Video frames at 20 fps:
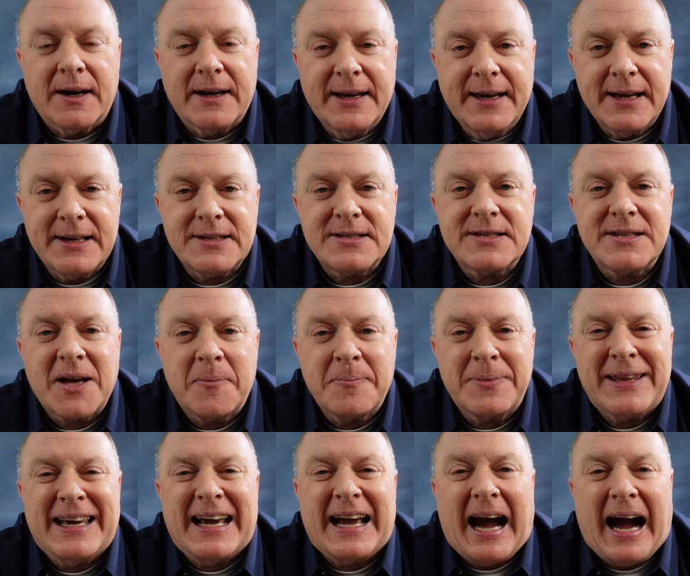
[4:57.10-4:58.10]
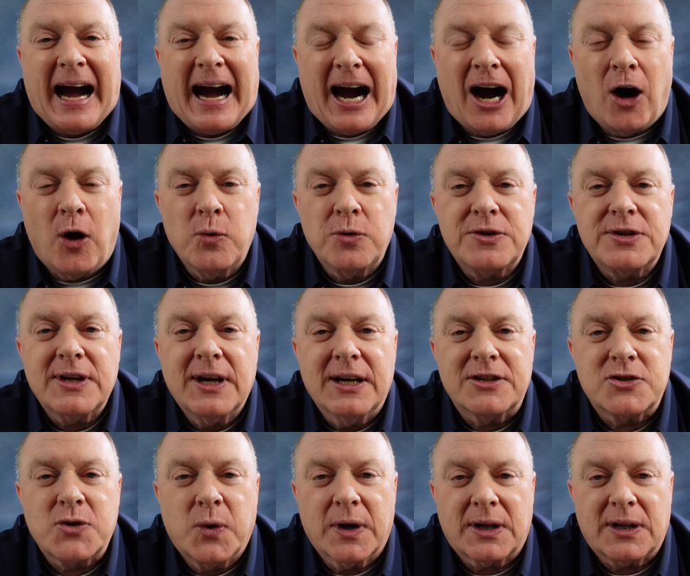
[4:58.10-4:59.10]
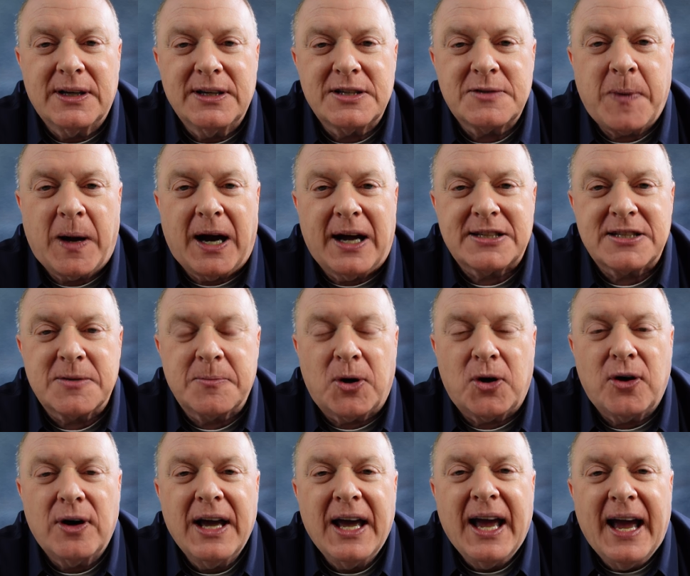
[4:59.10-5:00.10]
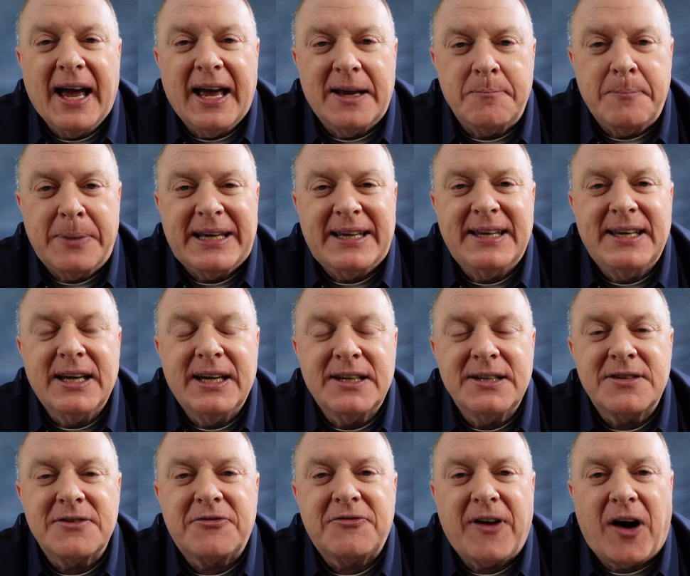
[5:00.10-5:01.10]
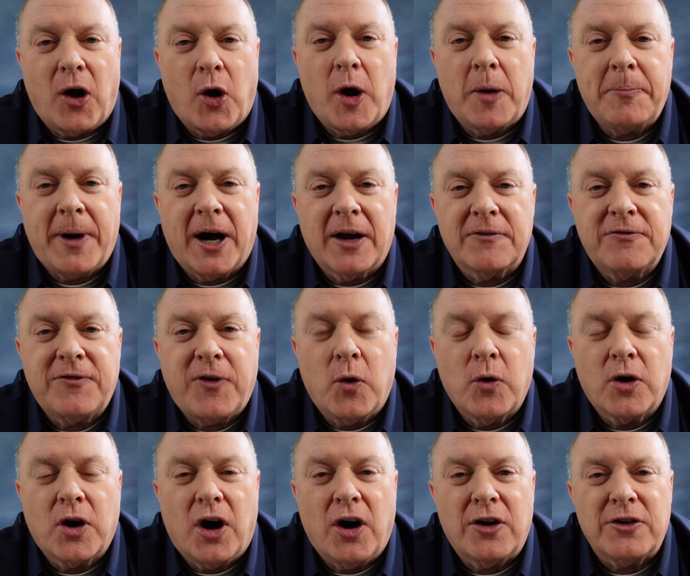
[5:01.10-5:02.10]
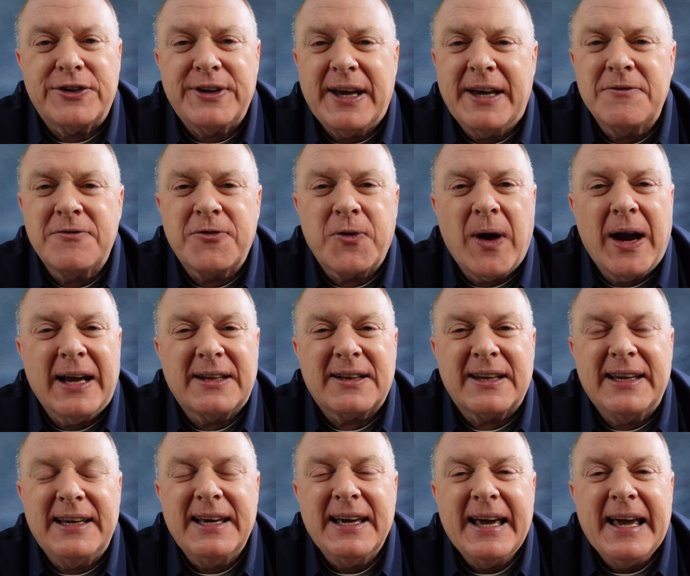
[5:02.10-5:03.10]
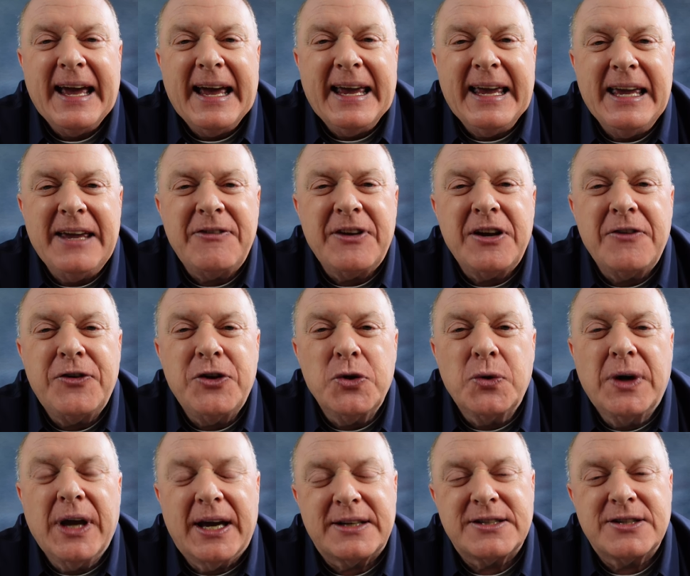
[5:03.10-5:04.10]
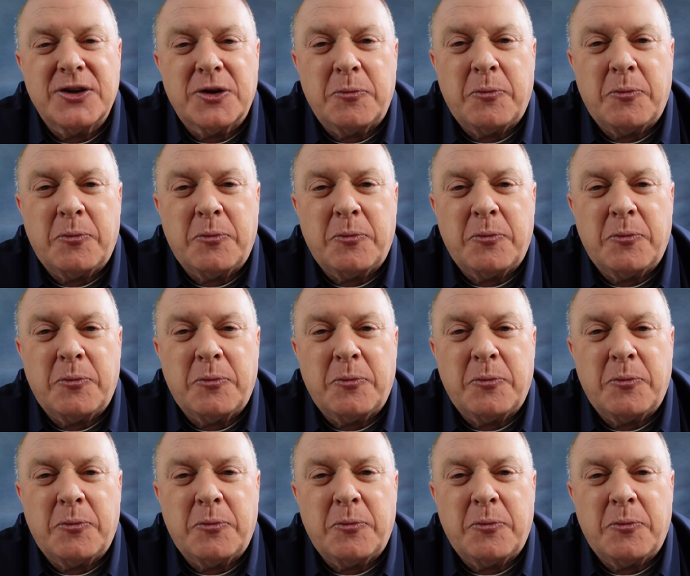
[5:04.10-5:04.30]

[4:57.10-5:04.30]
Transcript: Get something out as quickly as possible and begin to follow up on phone calls. And frankly, even if you get to